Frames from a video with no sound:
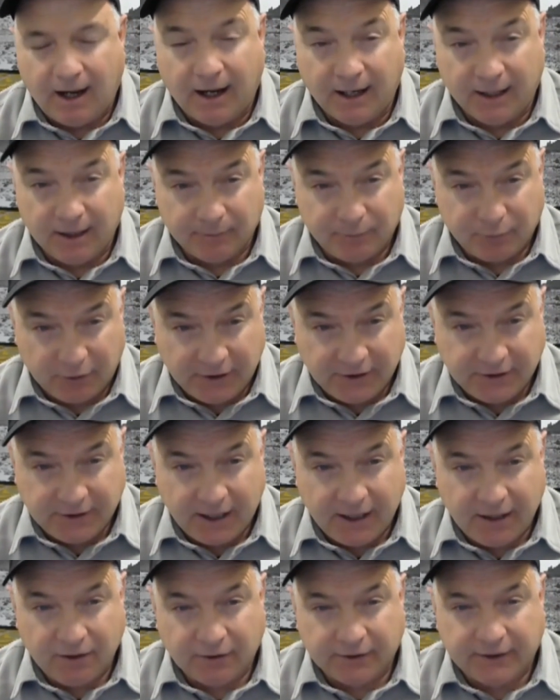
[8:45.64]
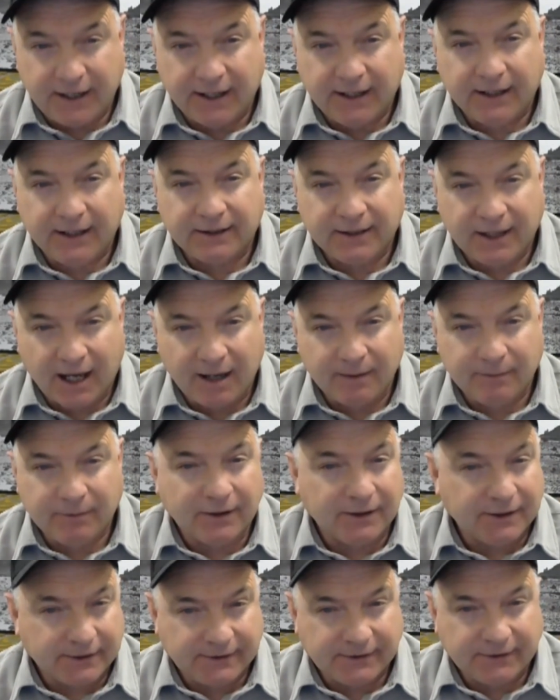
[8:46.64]
I appreciate your taking time
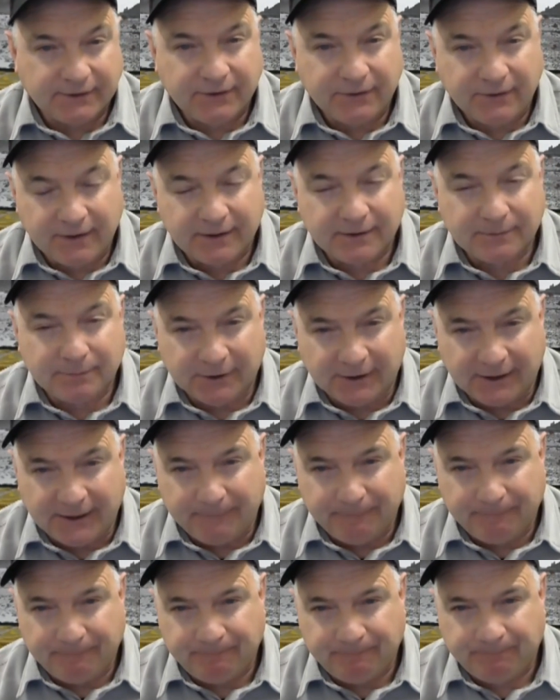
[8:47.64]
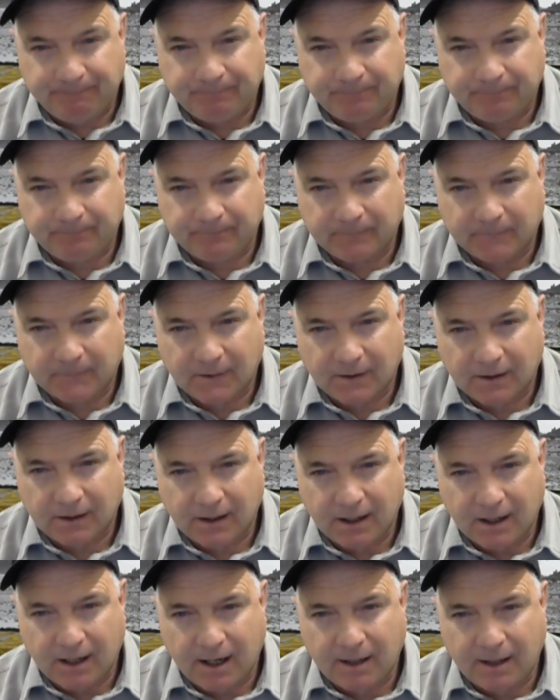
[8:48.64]
to listen to this plea.
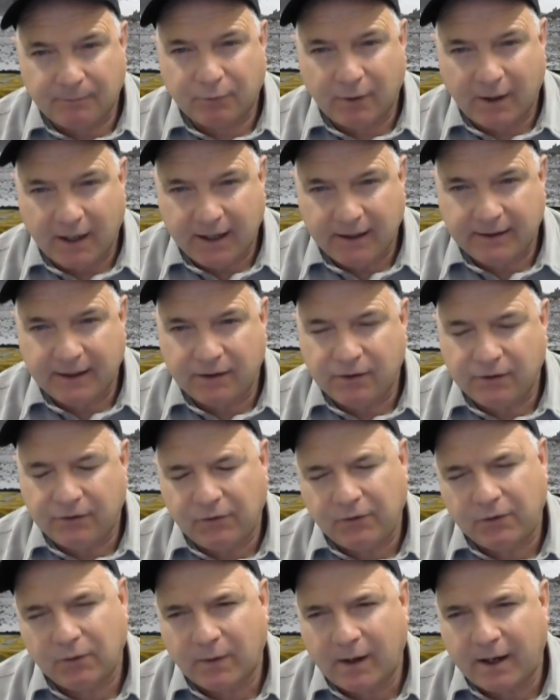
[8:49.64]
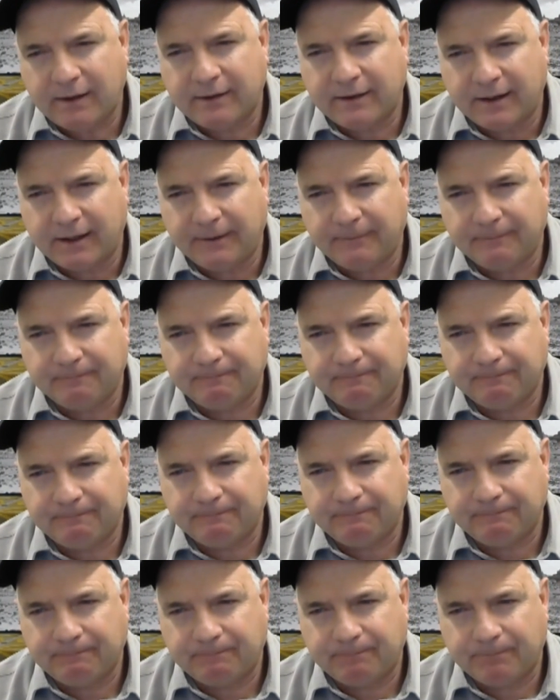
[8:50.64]
I pray that you do the right thing.
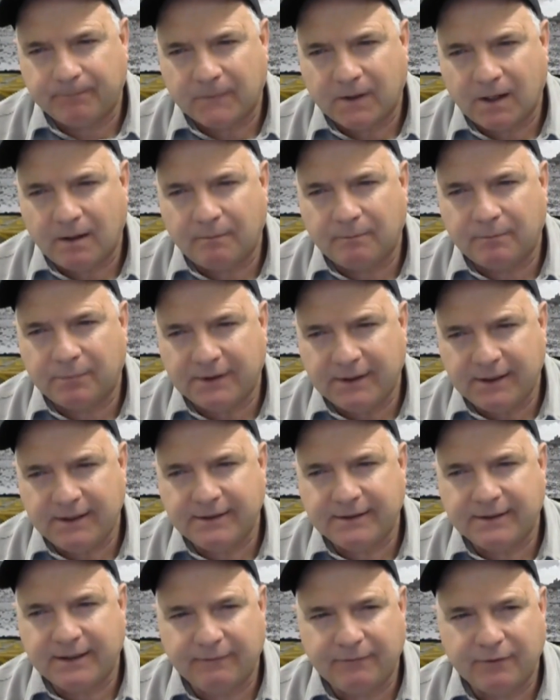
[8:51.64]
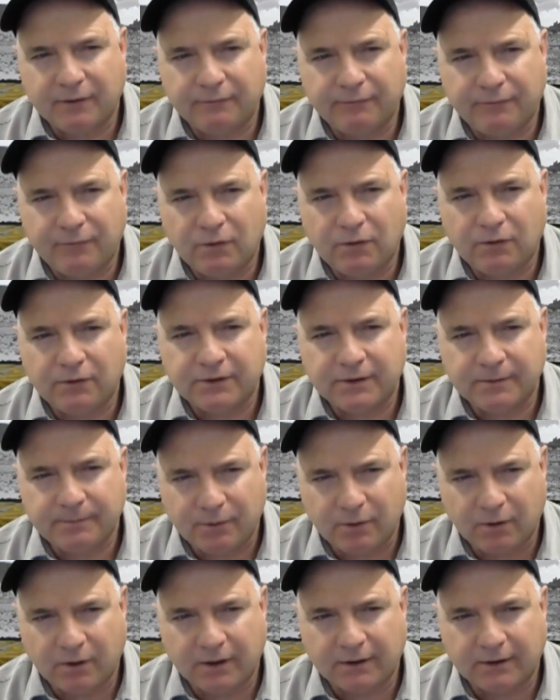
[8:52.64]
Please give your full
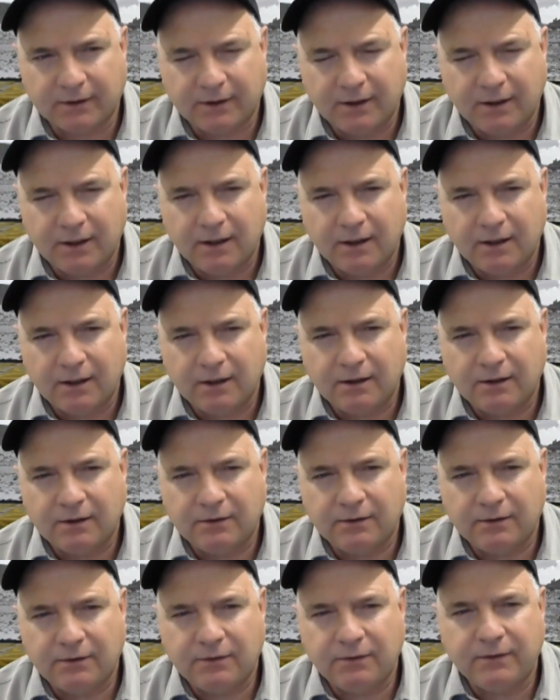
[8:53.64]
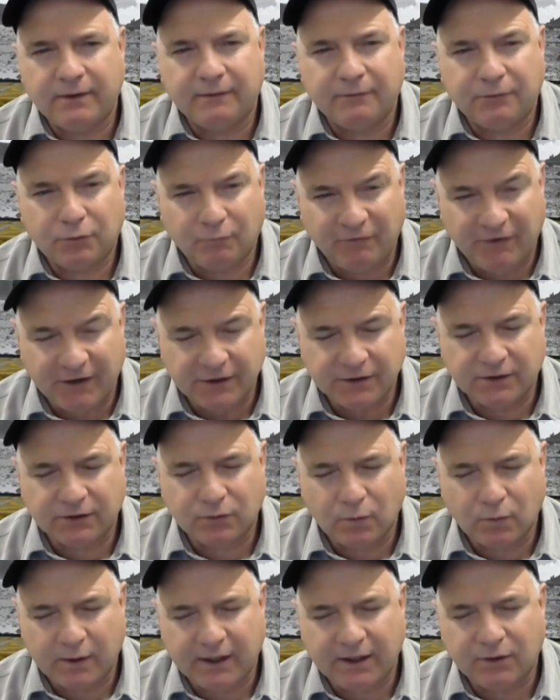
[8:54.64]
support to the Vision
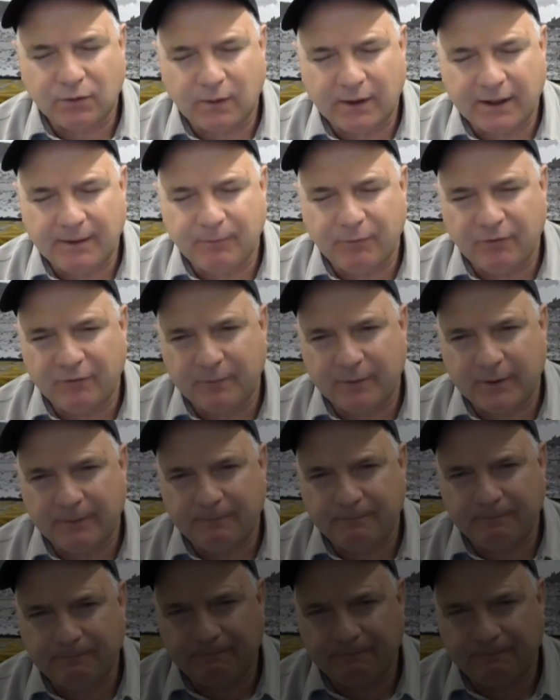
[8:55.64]
2020 movement.